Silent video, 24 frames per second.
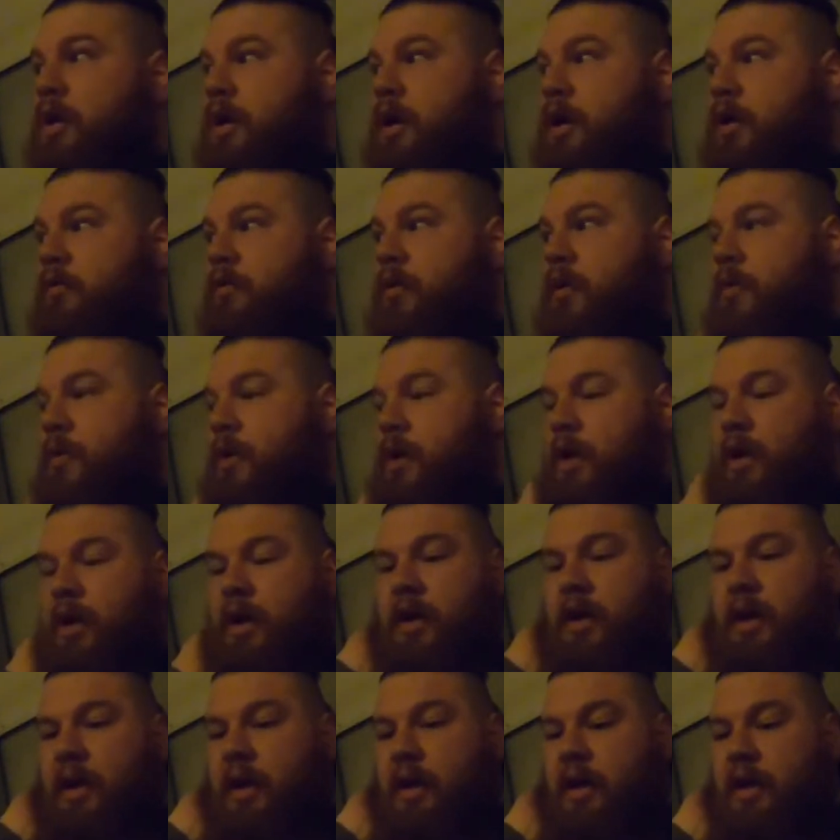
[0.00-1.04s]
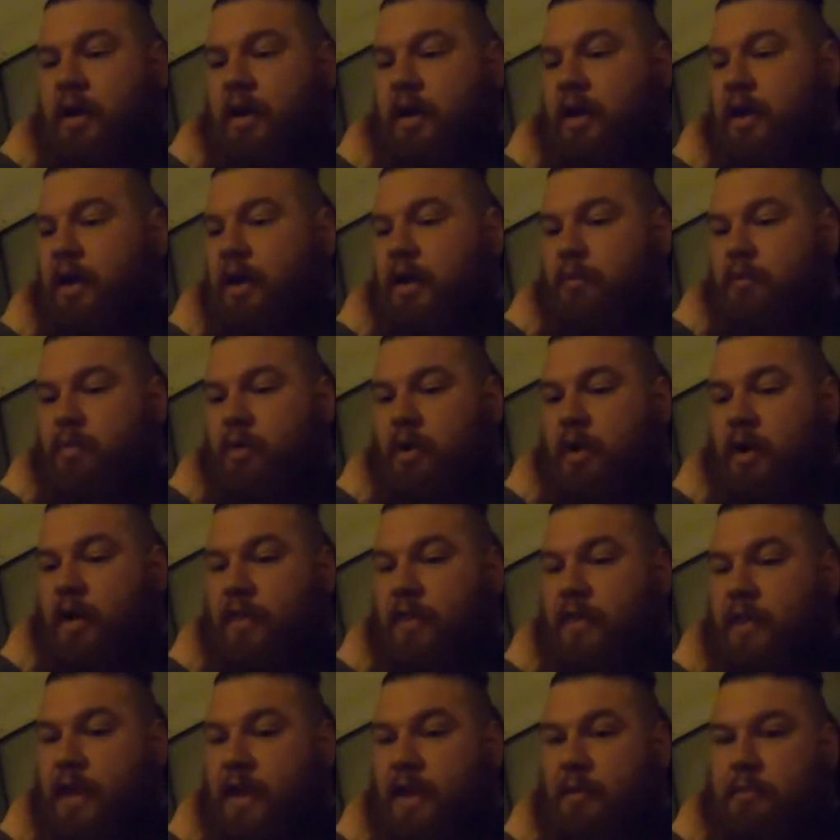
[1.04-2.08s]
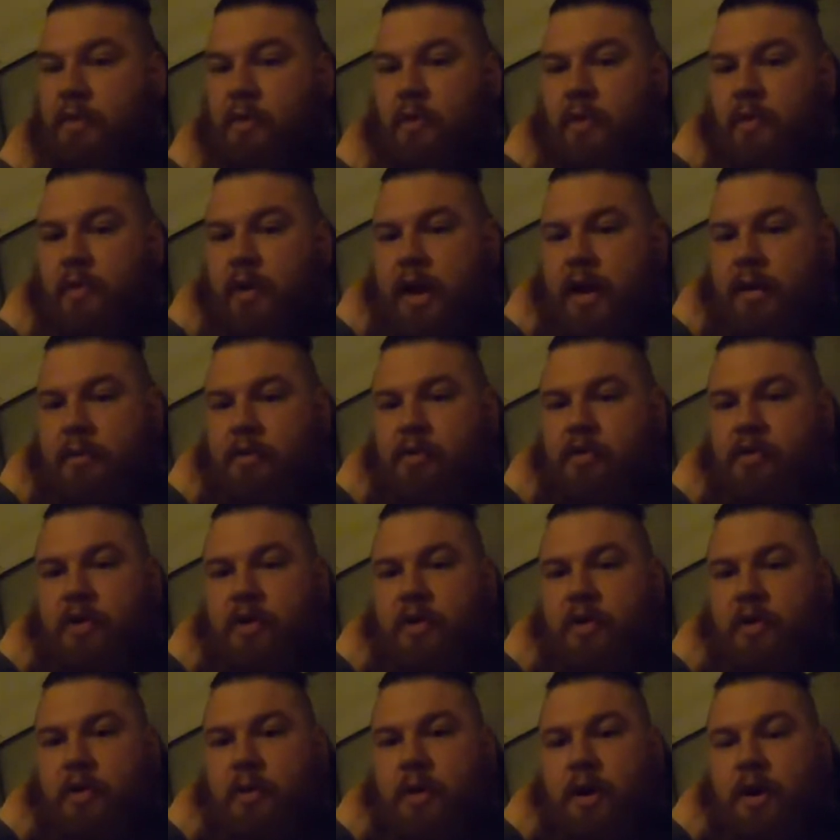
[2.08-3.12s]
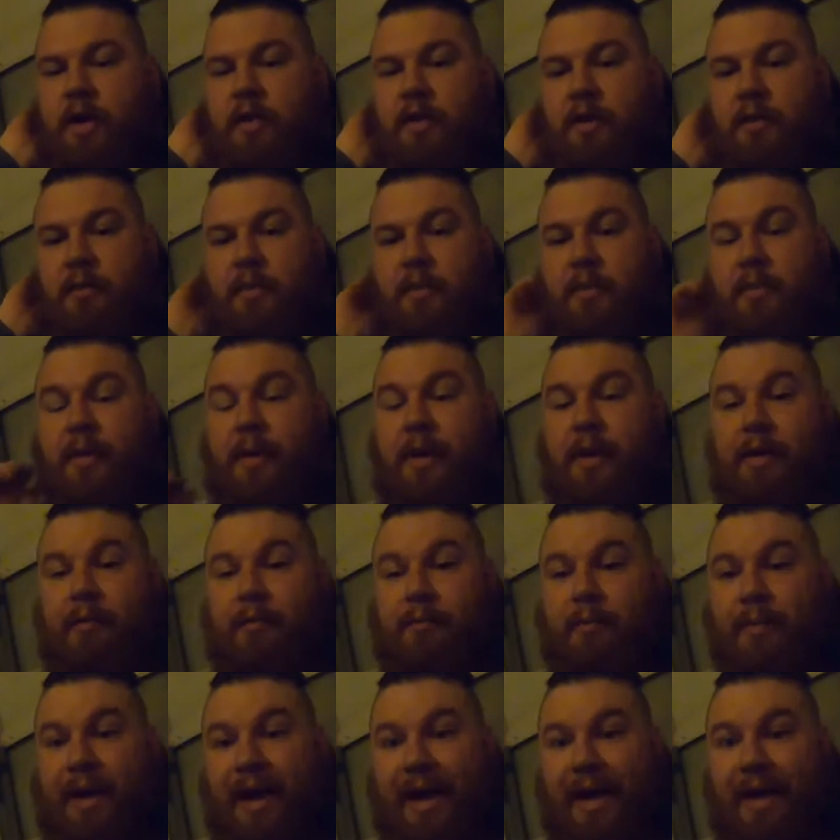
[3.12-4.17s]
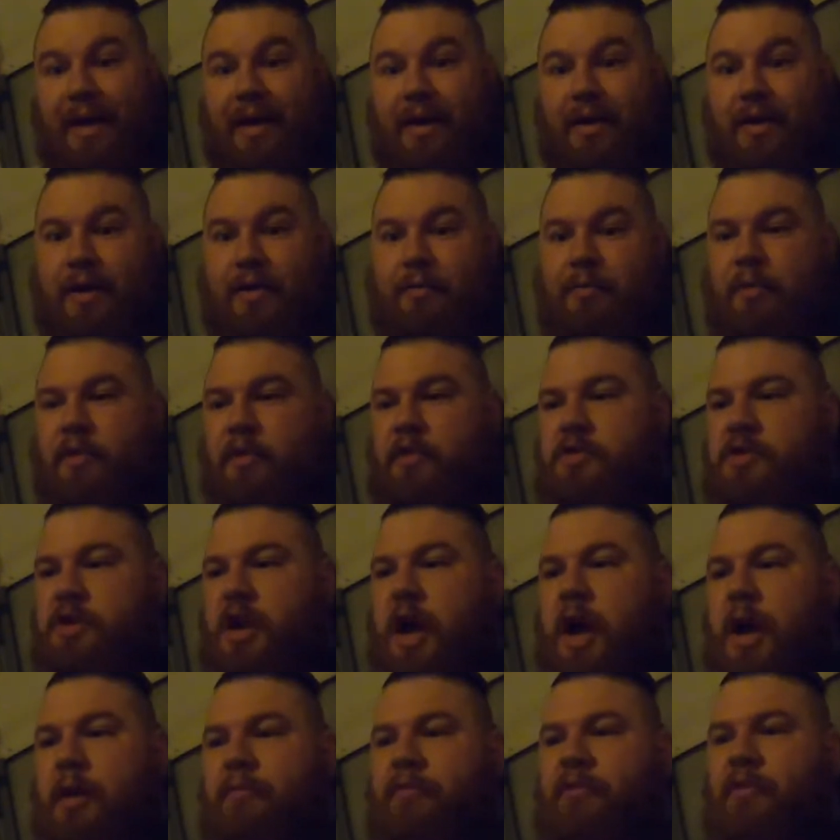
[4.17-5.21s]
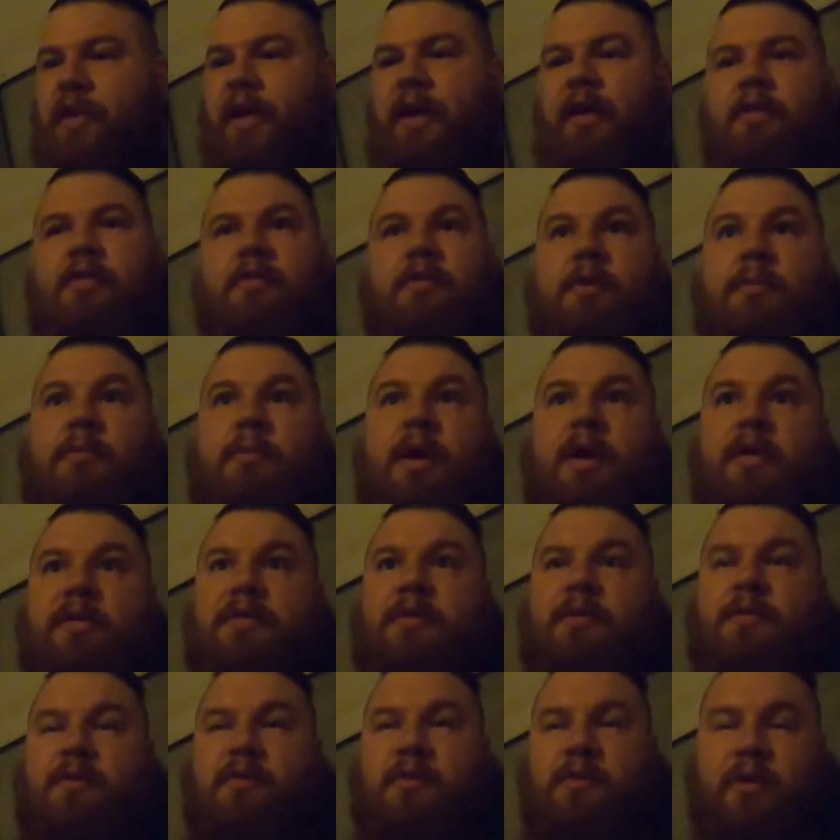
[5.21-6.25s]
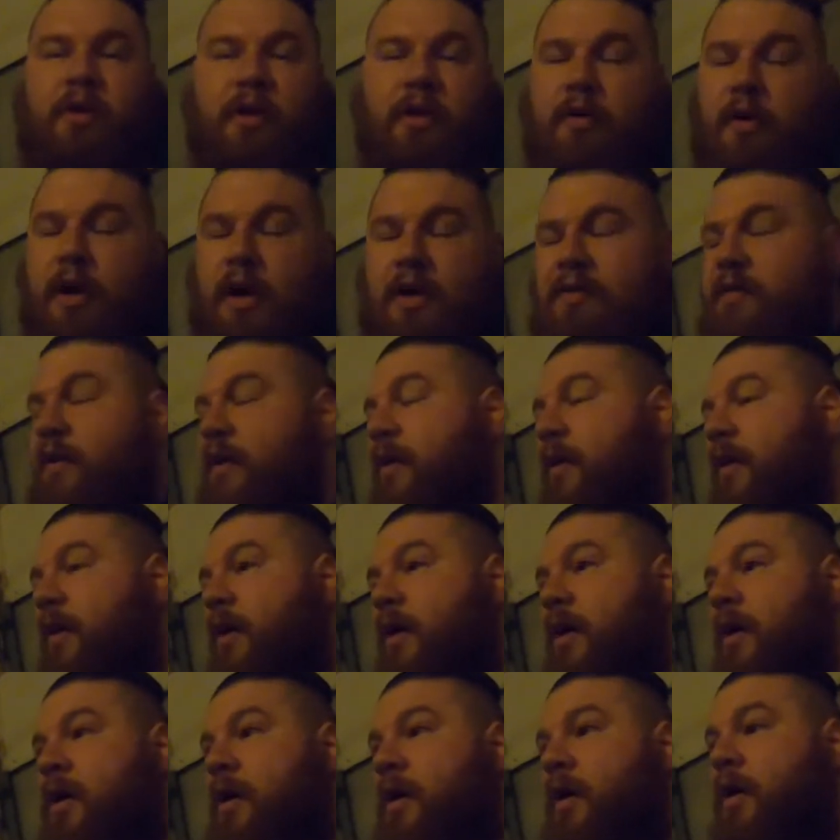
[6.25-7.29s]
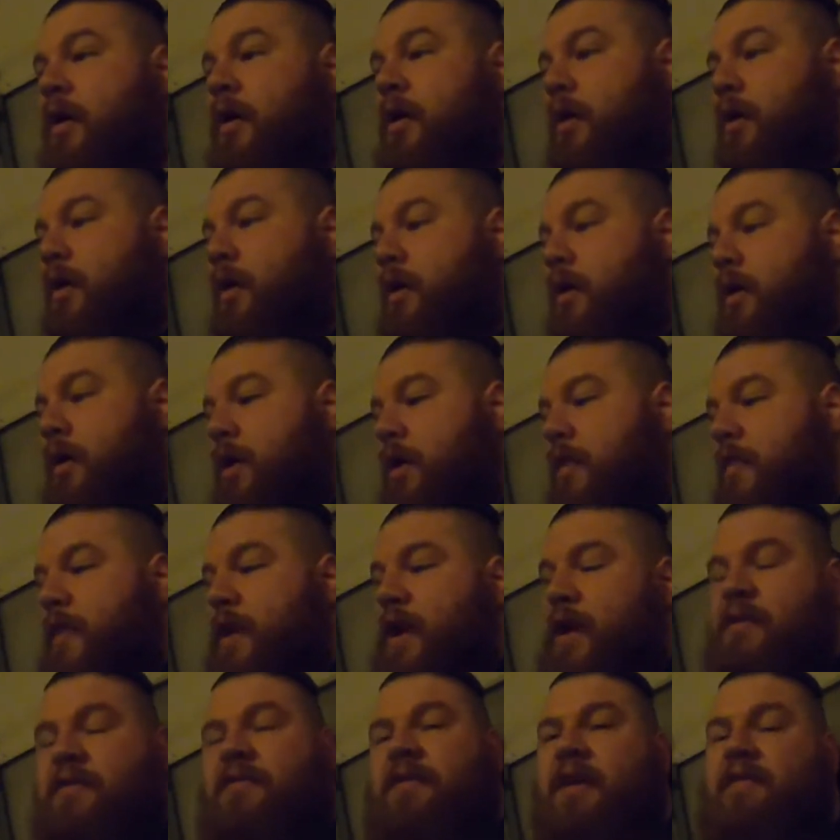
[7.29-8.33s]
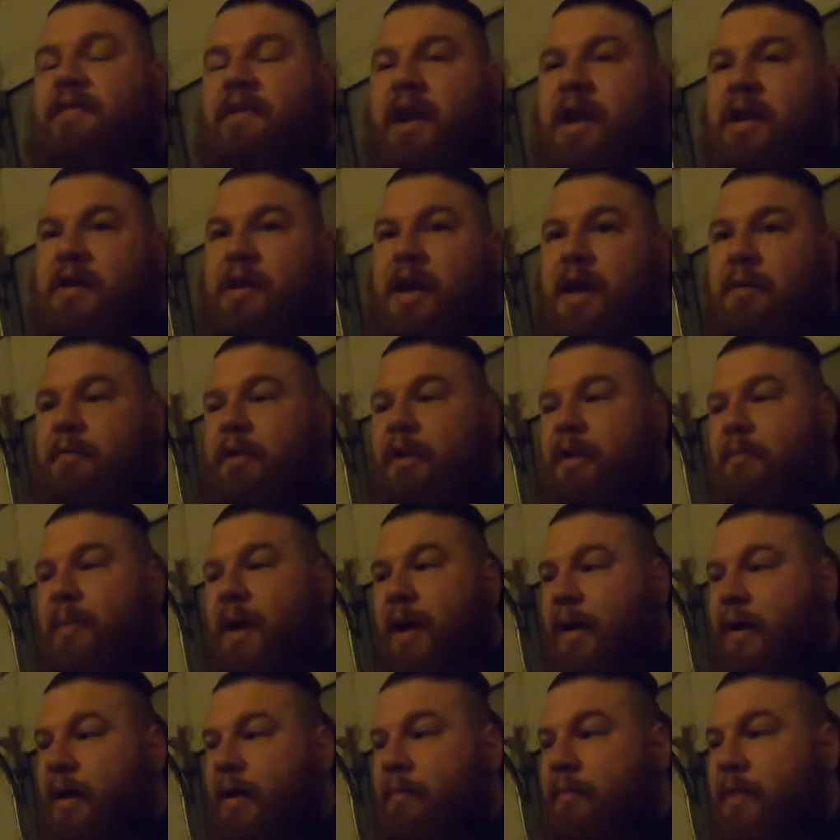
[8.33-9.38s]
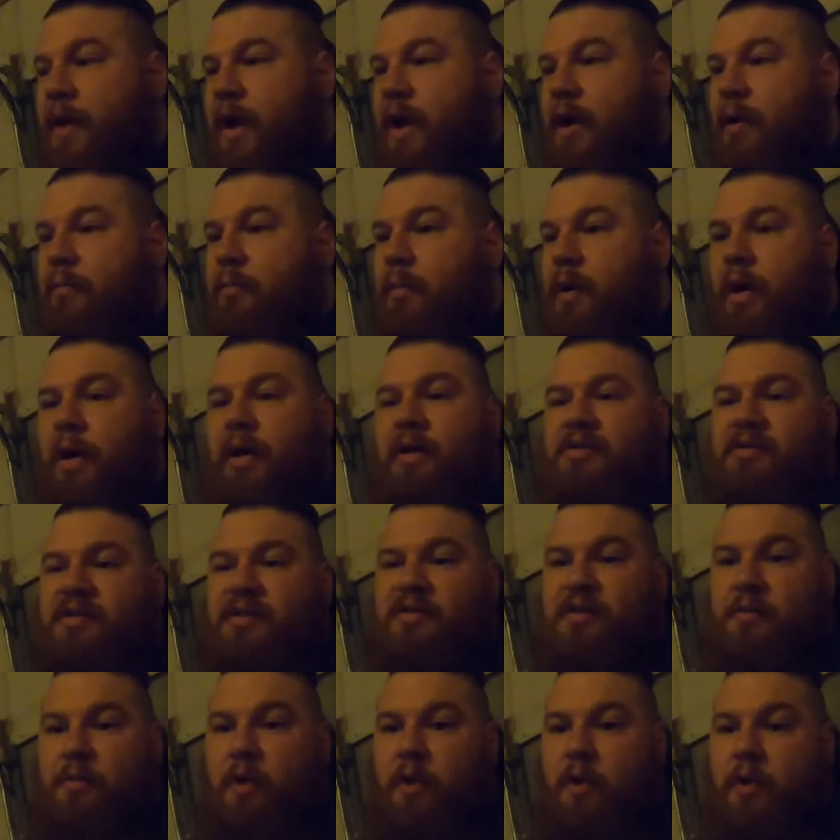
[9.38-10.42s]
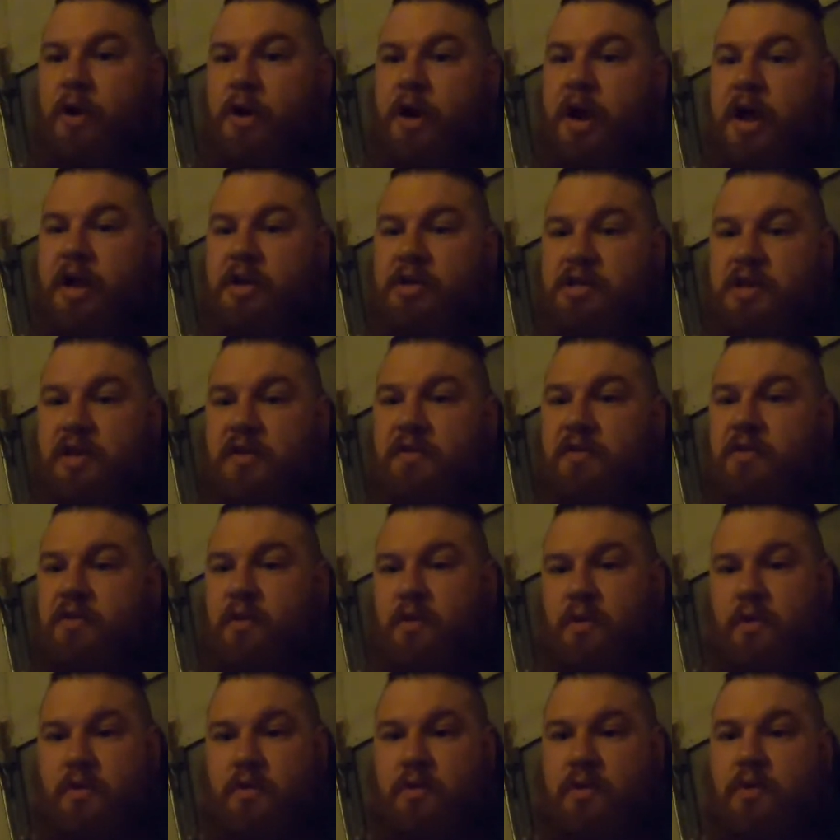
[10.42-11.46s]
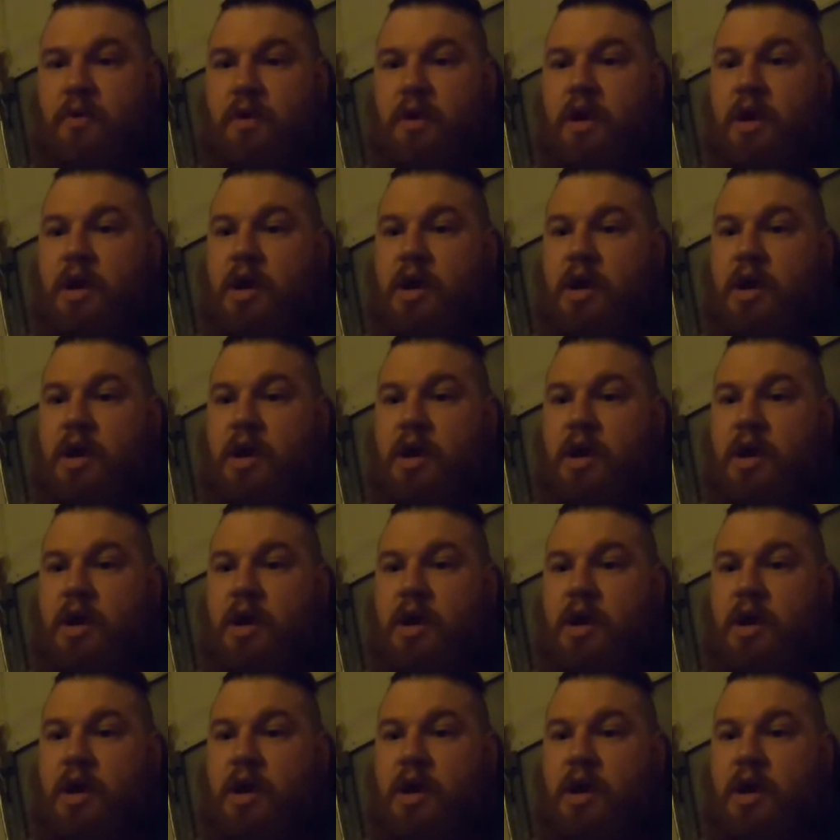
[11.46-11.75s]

and we were going to get it put on then, but we weren't able to, and then my bike ended up in the shop for like 3 months. It was really crazy. And then I just haven't had time to get back up there, but since I'm going to night shift soon,